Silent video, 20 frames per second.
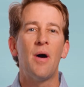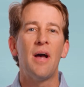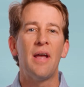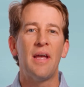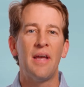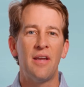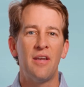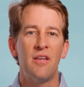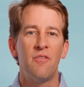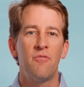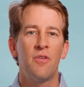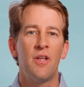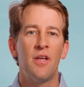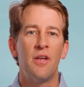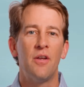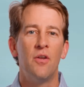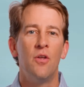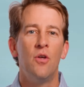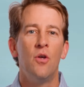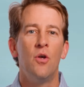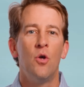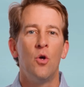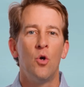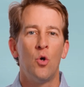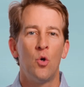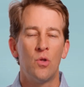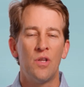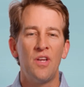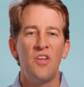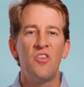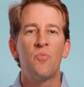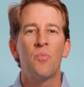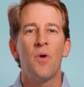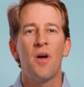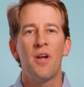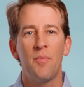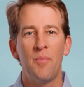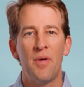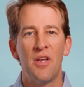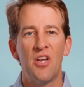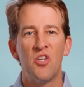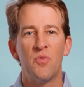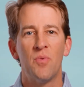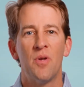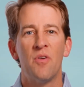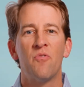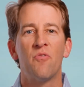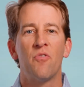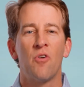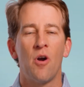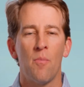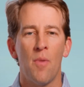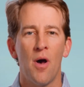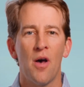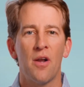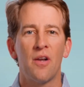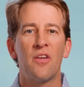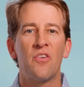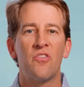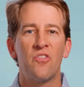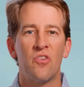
by Andy Flint, who leads product management for our modeling